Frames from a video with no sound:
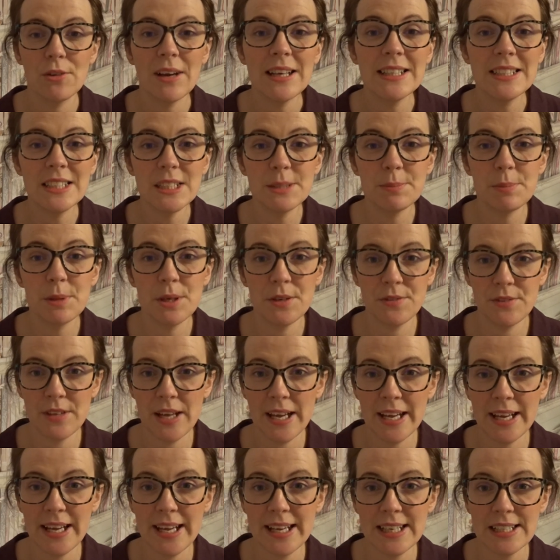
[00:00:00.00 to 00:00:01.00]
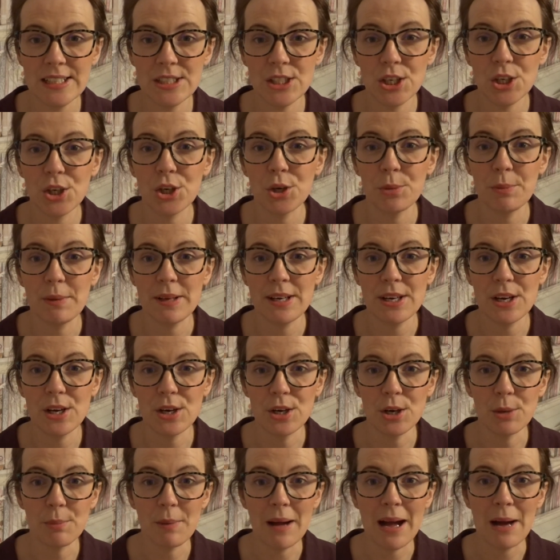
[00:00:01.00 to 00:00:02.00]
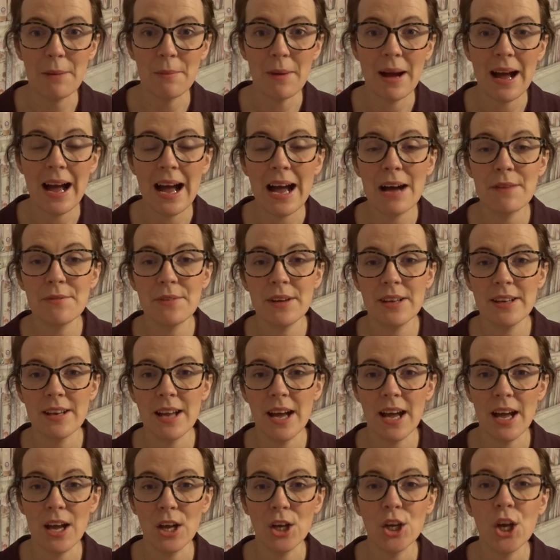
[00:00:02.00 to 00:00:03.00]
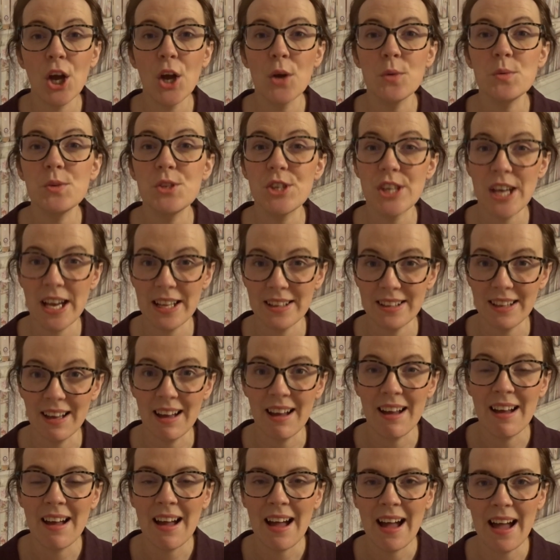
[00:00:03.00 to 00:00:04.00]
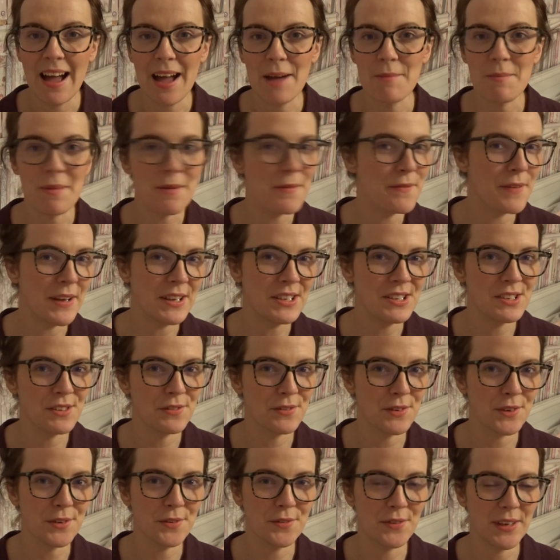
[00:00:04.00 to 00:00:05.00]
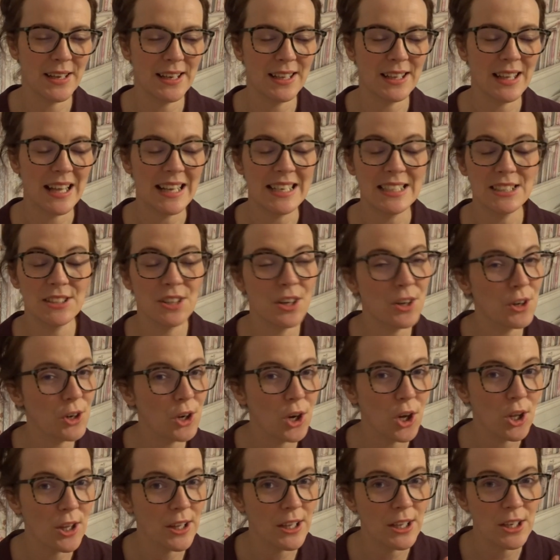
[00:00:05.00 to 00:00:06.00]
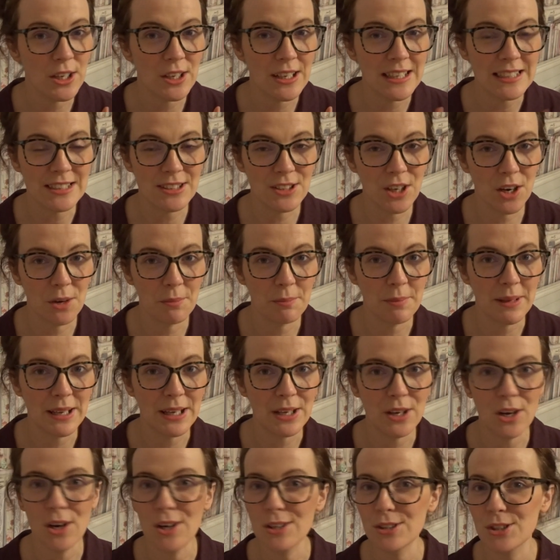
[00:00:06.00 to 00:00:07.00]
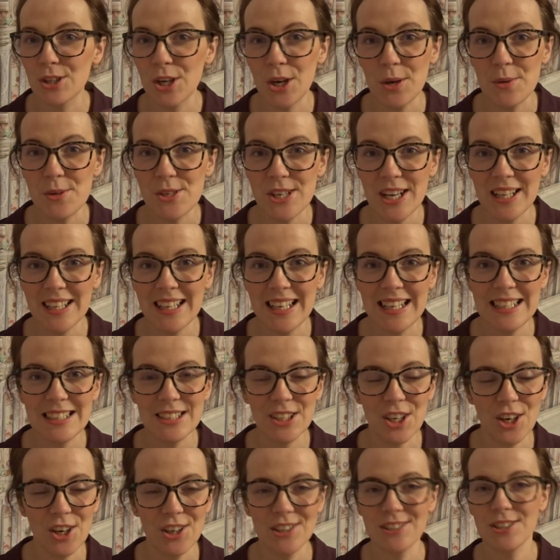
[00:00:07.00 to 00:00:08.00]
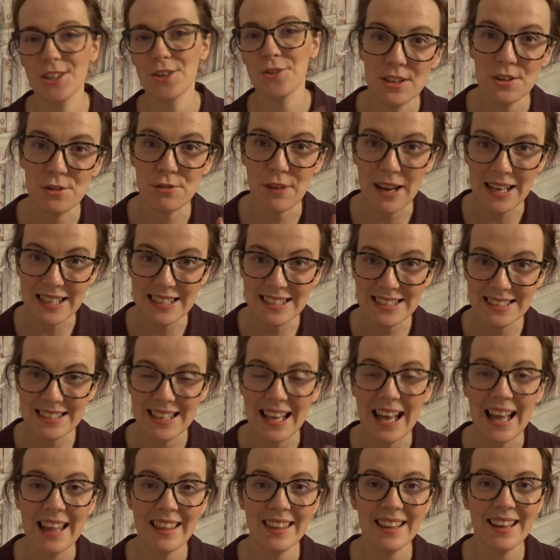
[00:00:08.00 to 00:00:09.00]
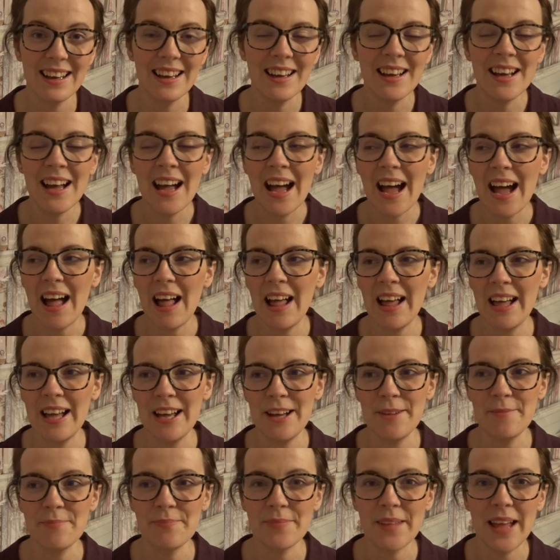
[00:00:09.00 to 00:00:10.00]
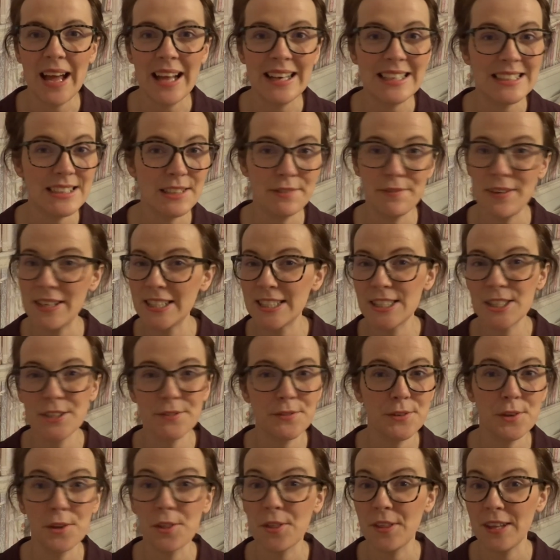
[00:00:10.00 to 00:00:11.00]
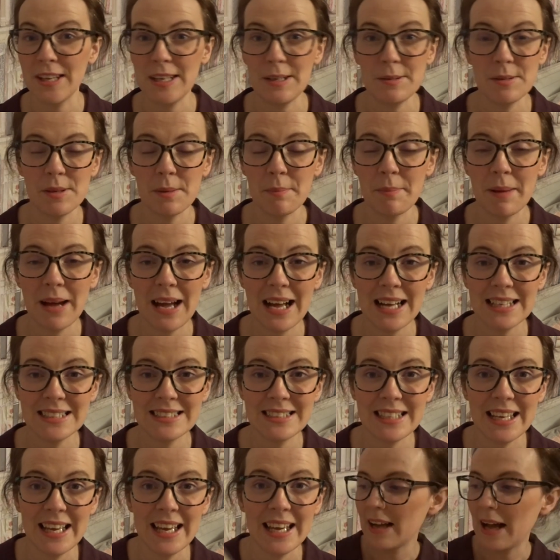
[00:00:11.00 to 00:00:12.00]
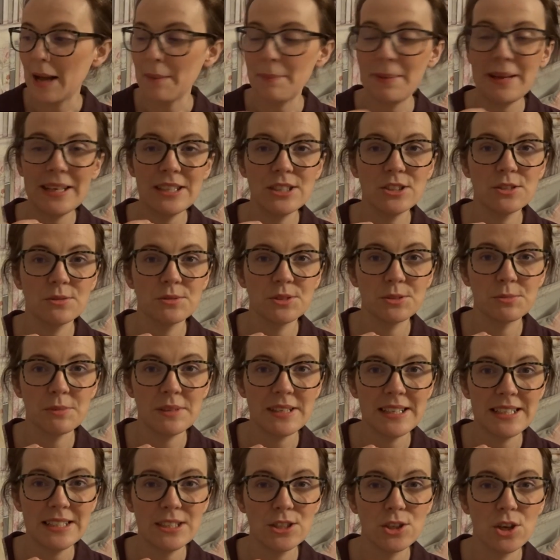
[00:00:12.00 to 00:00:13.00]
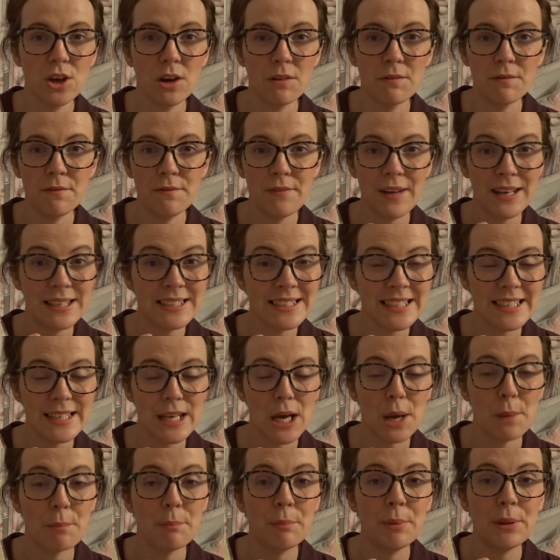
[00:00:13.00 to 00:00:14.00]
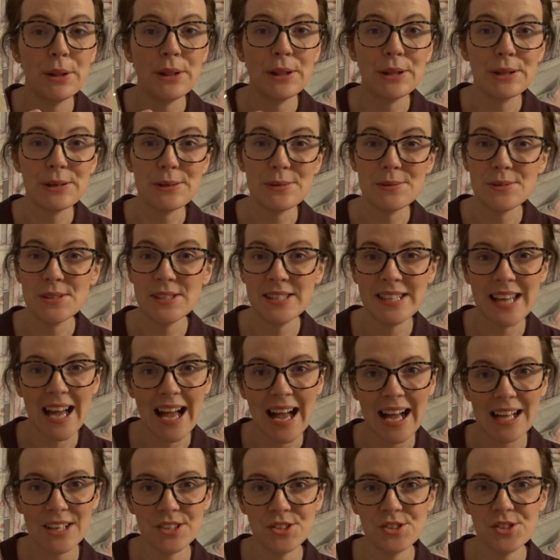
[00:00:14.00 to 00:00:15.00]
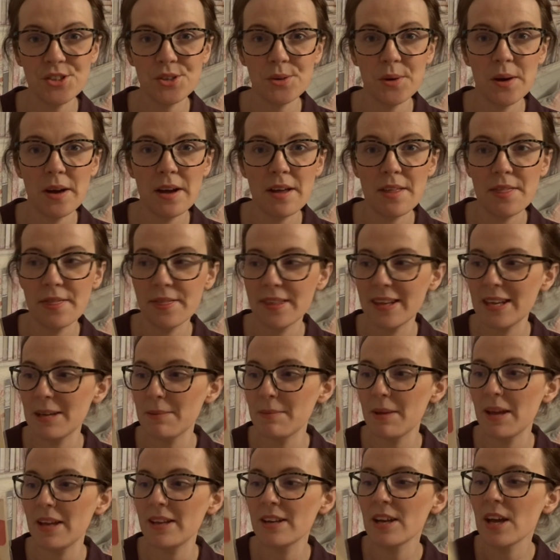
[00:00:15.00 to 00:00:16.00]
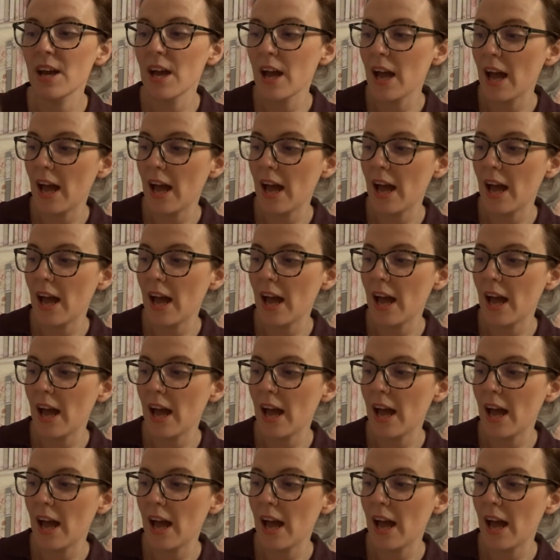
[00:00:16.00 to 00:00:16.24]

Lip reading: Grace's birthday is coming up, and we're having a Coachella festival feel, and it's not being called Coachella, it's called Graceella, and it's a festival themed party. I picked up some of these confetti balloons to add to her theming.